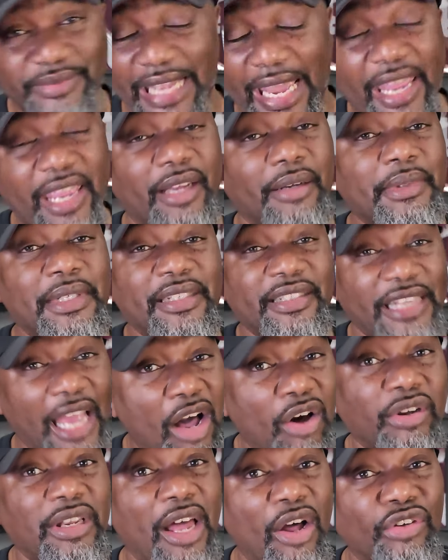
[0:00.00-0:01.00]
Damn,
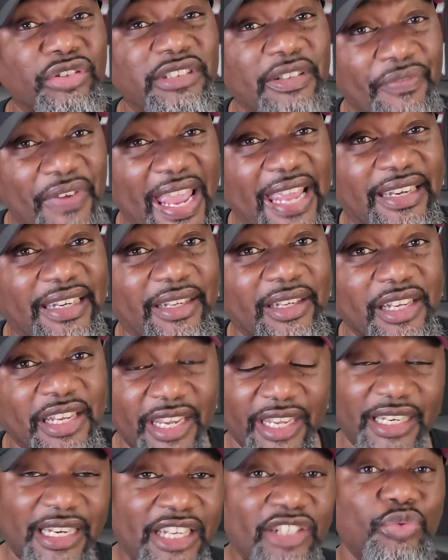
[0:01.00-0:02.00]
y'all lost to Vandy.
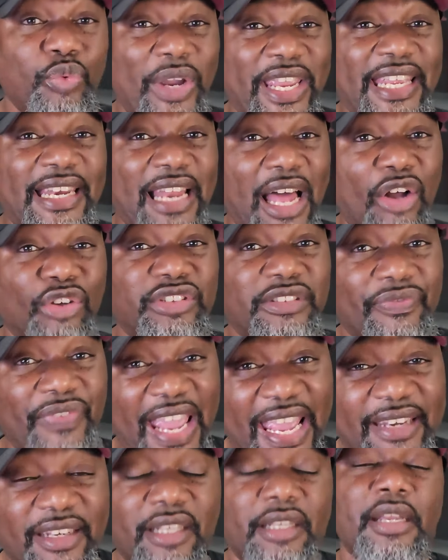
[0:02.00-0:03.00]
At least we ain't lost to
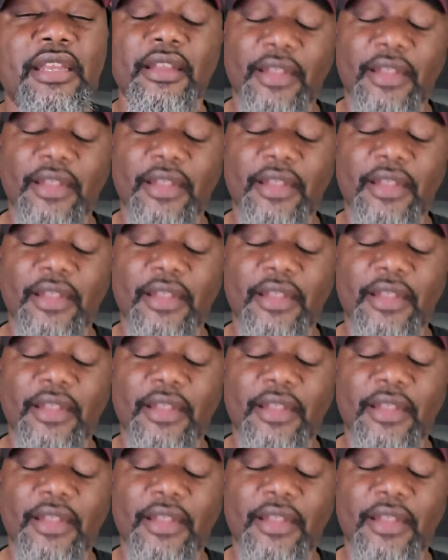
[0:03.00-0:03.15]
Vandy.